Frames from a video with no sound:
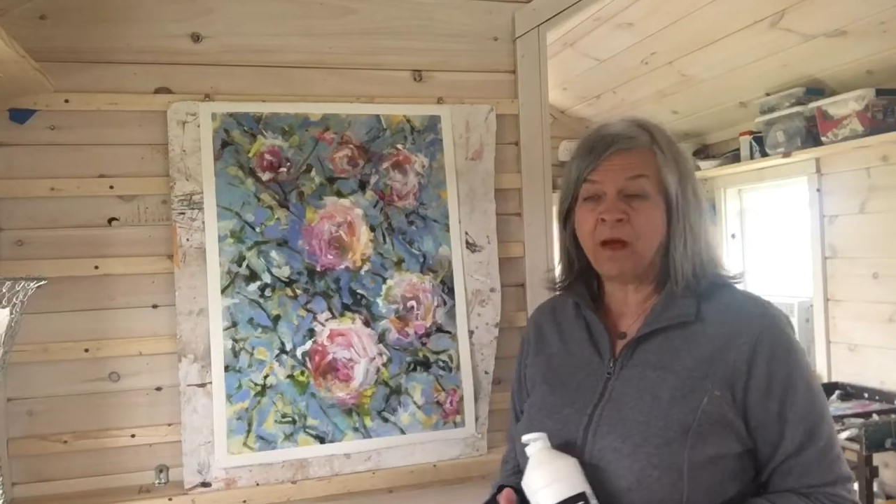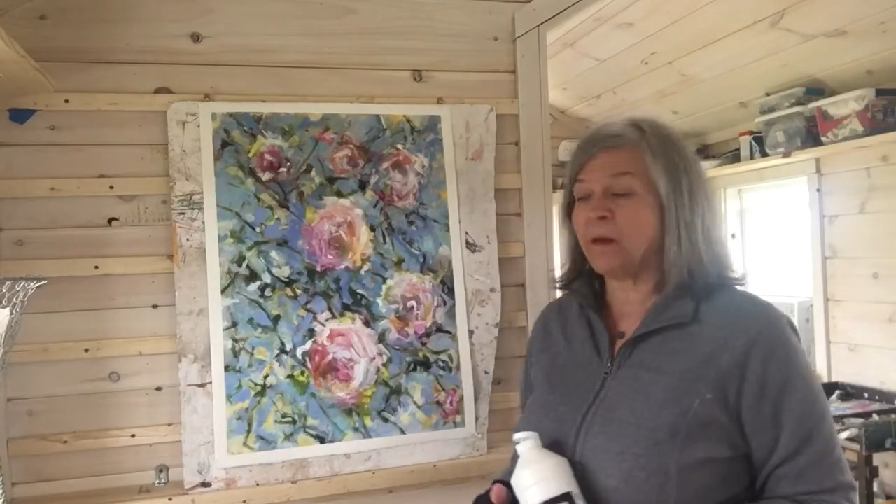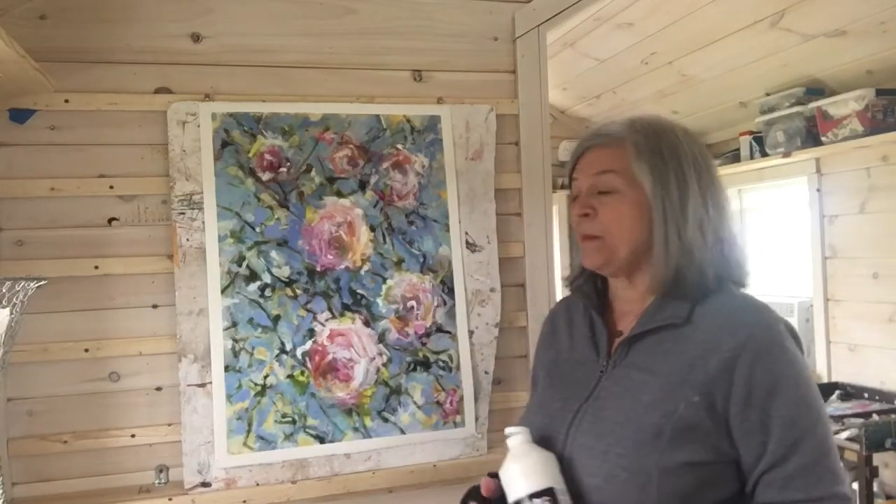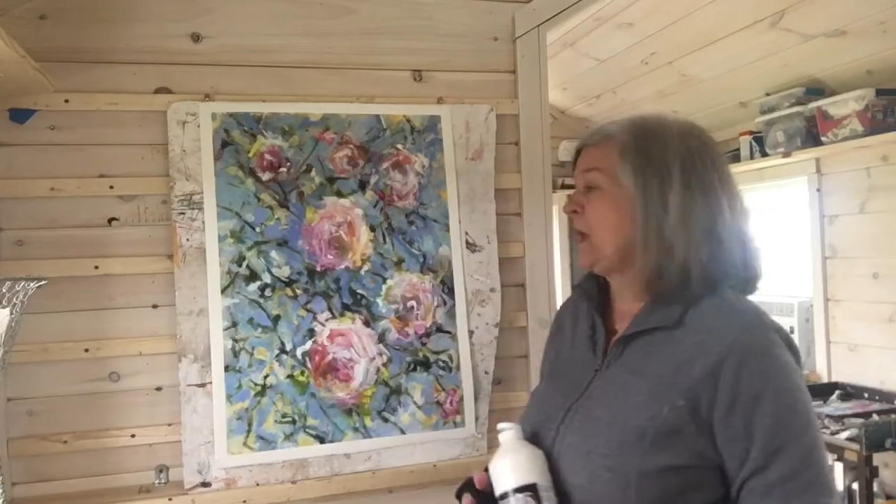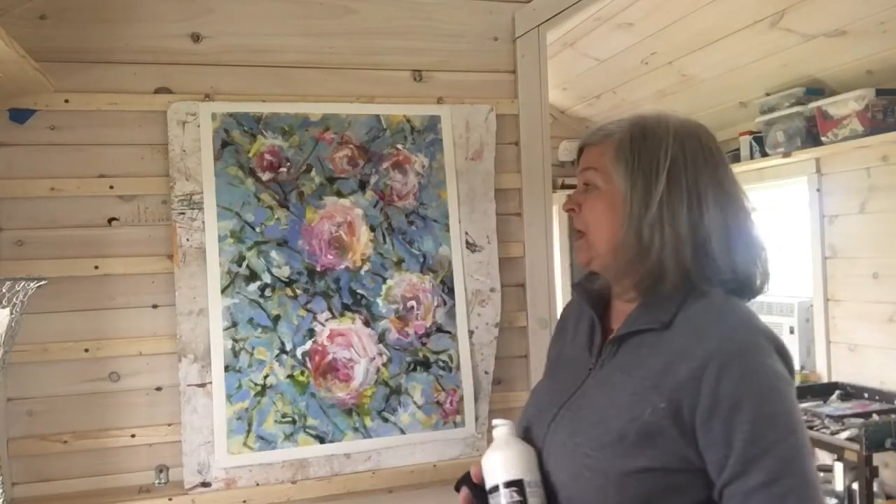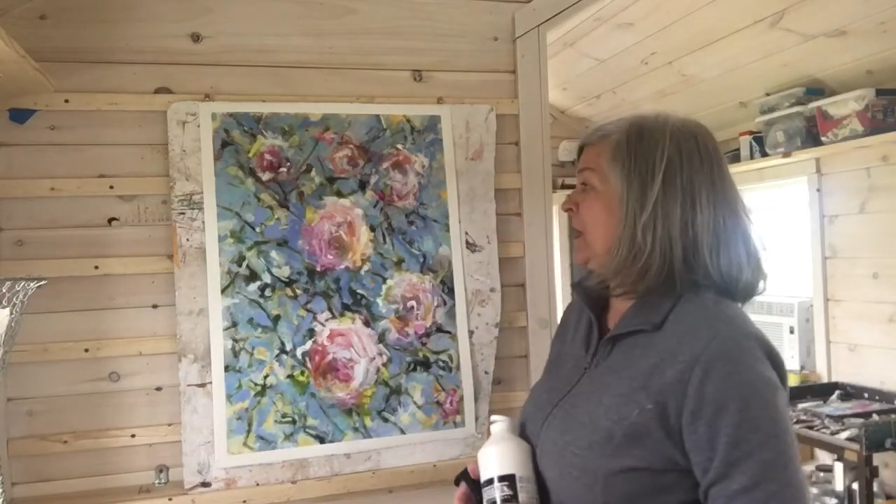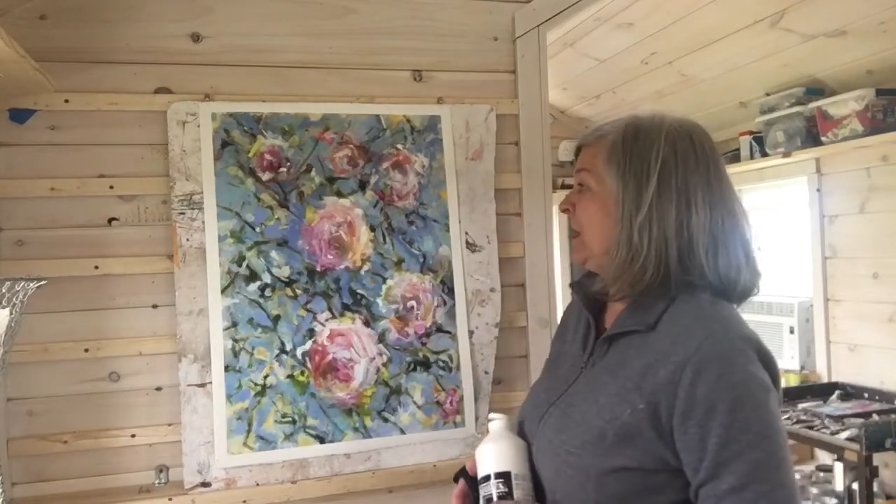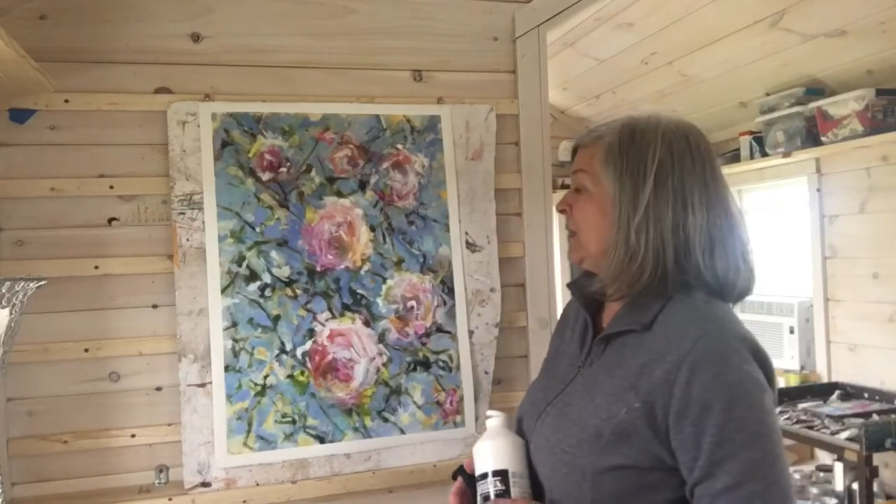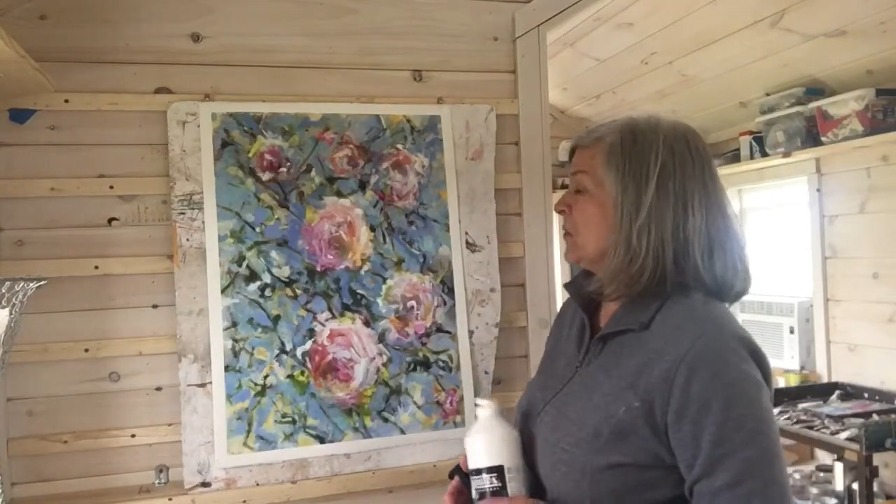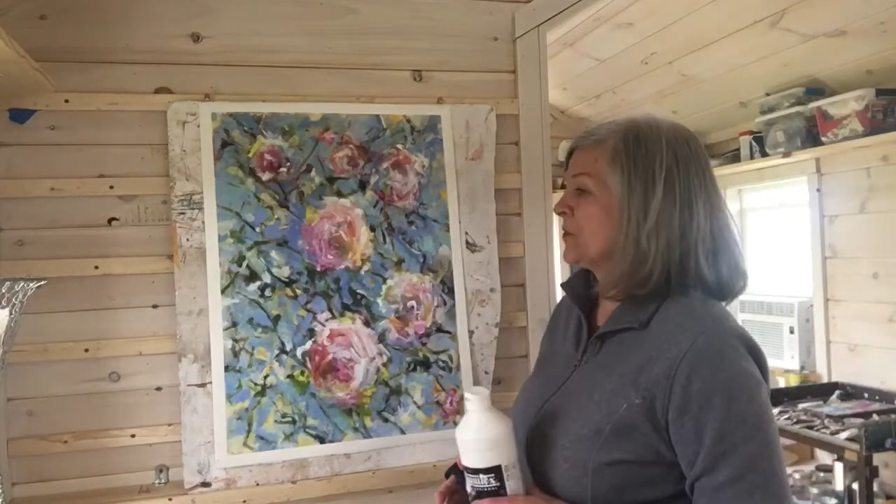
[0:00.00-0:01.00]

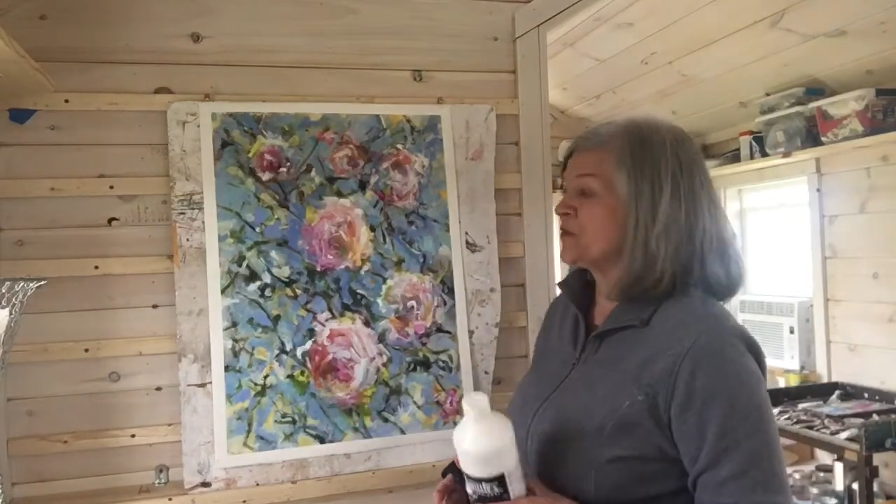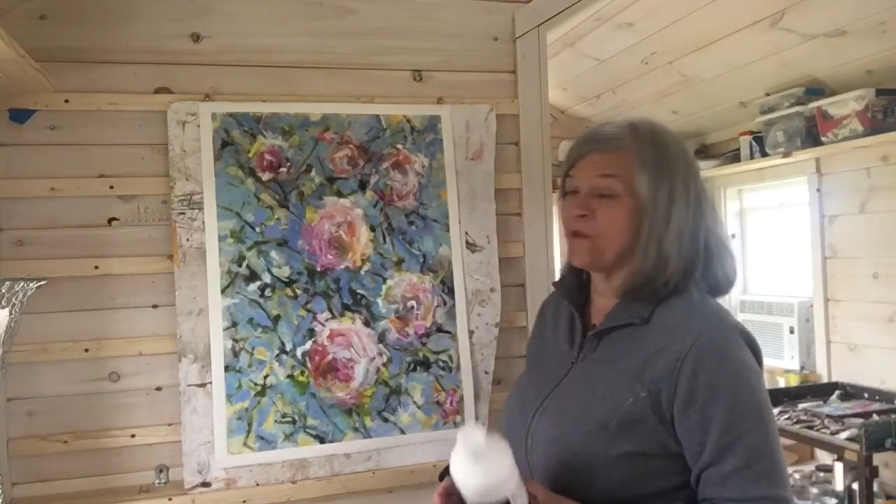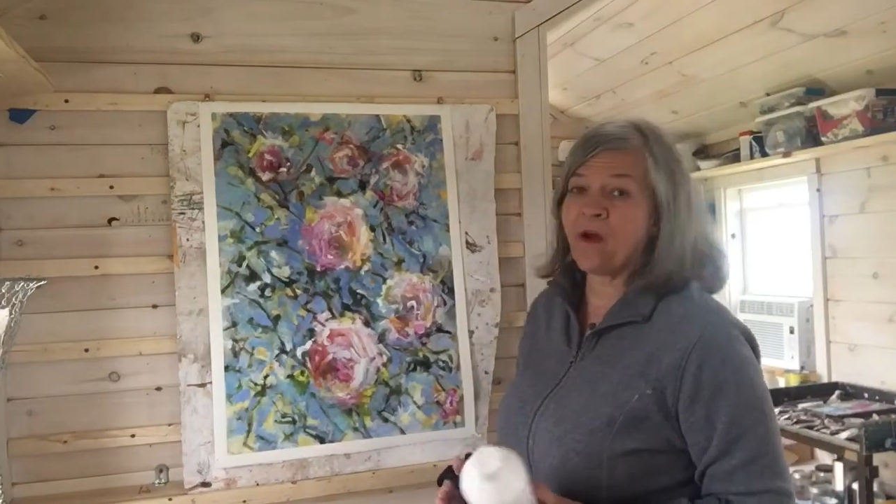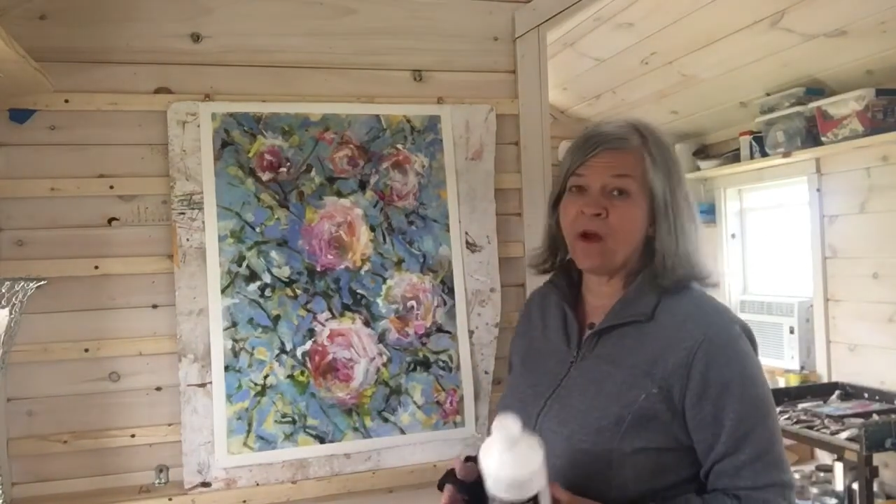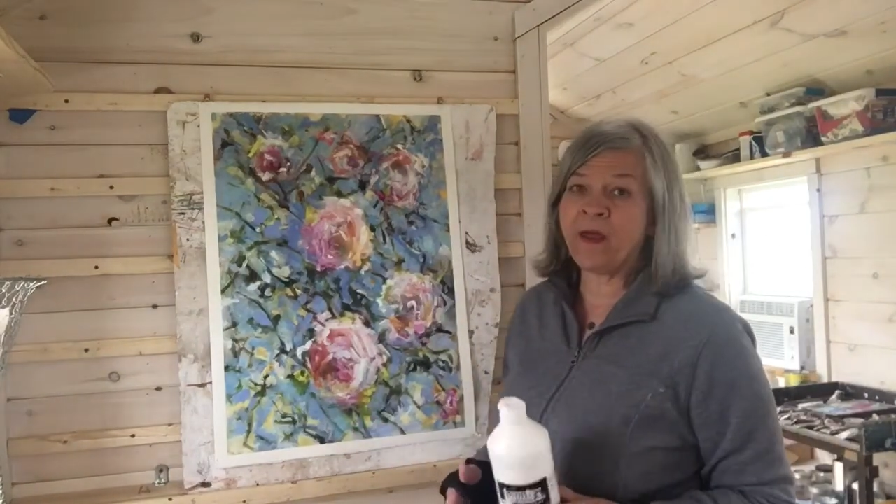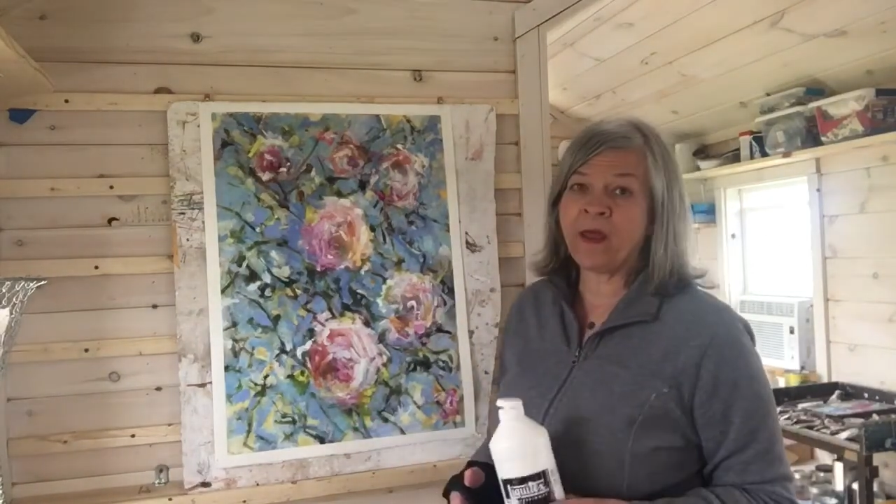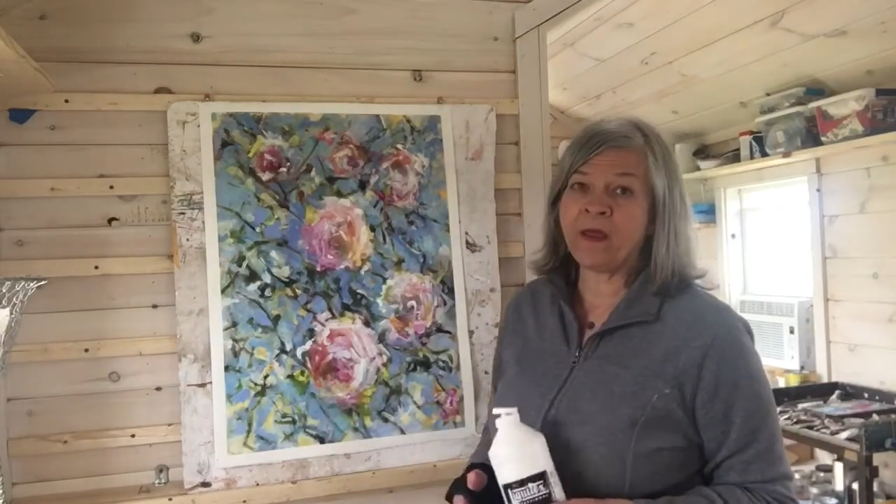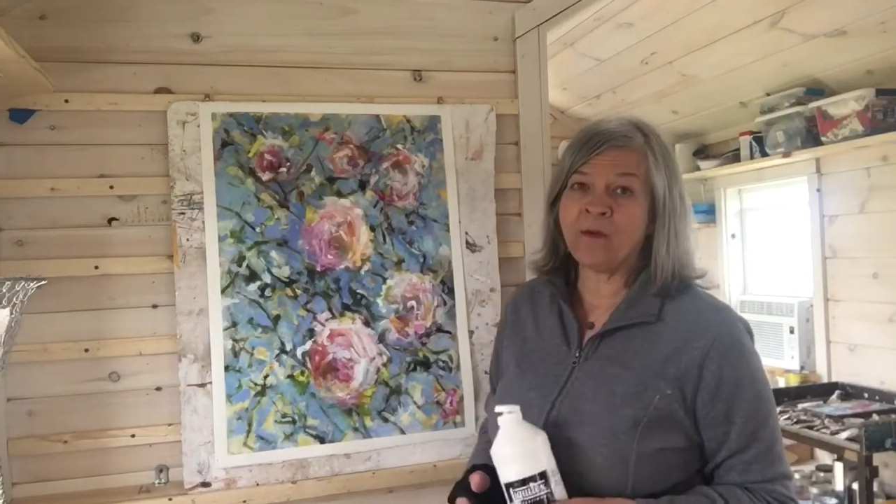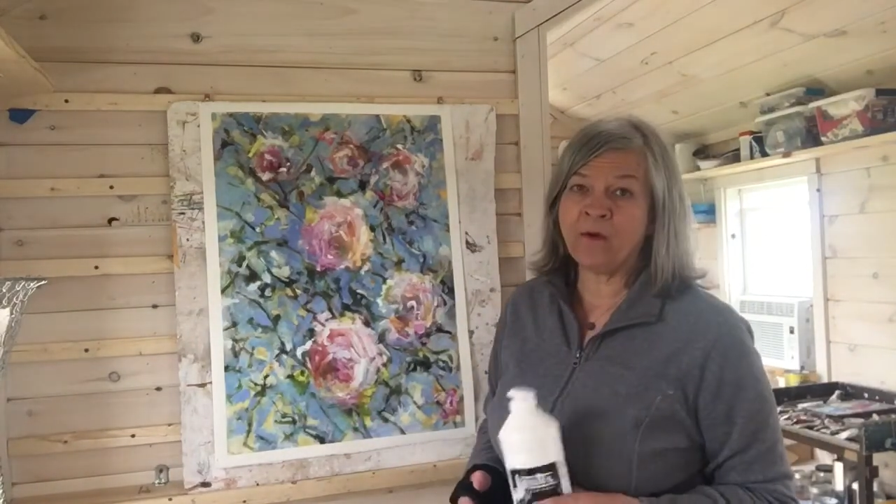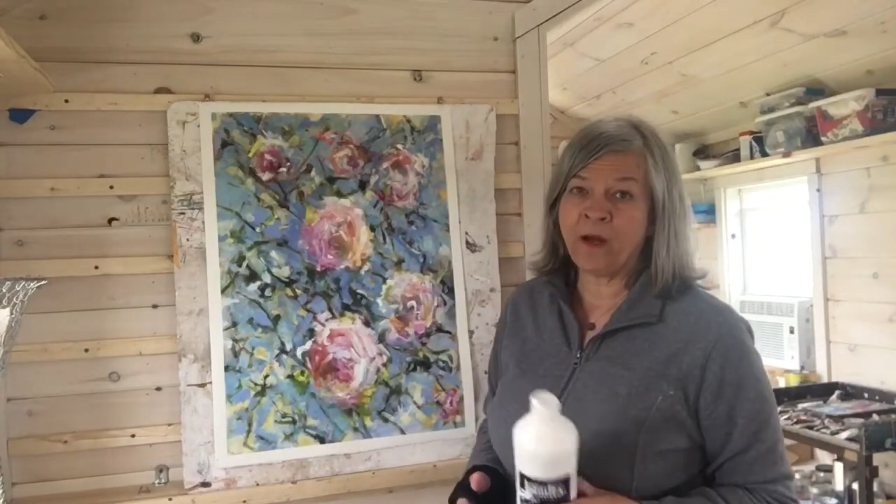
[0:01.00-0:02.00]
painting or a drawing
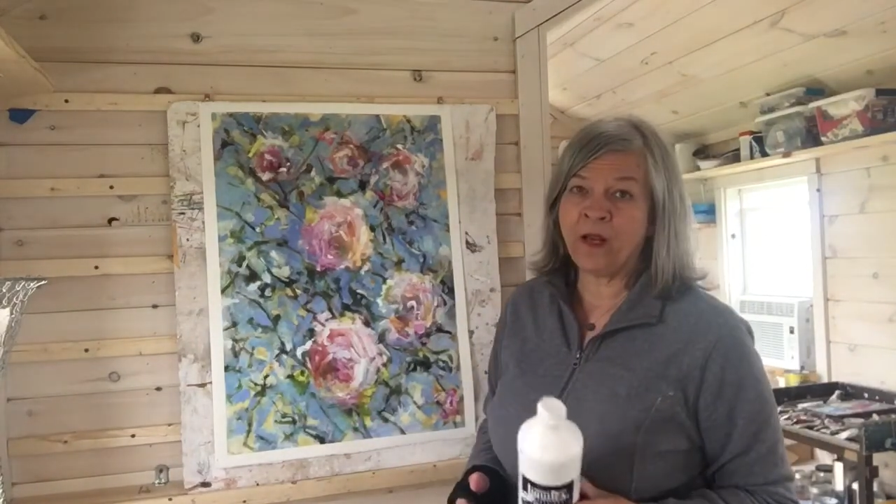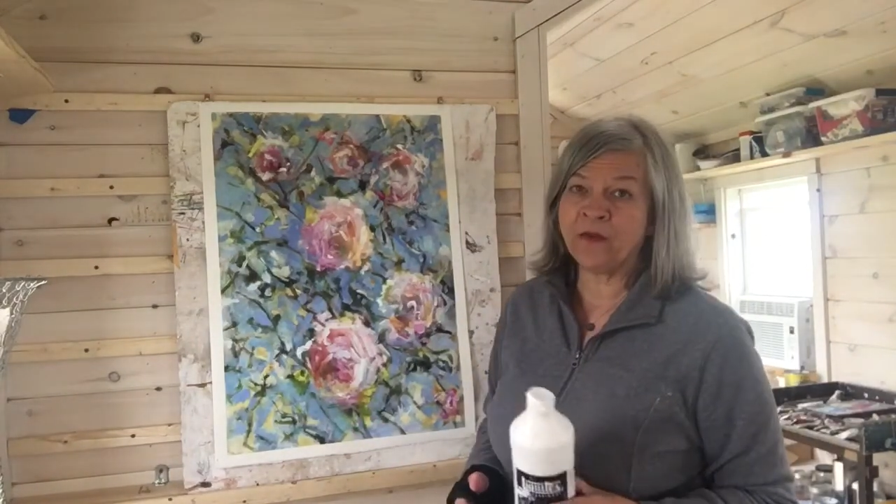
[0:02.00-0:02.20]
or an ink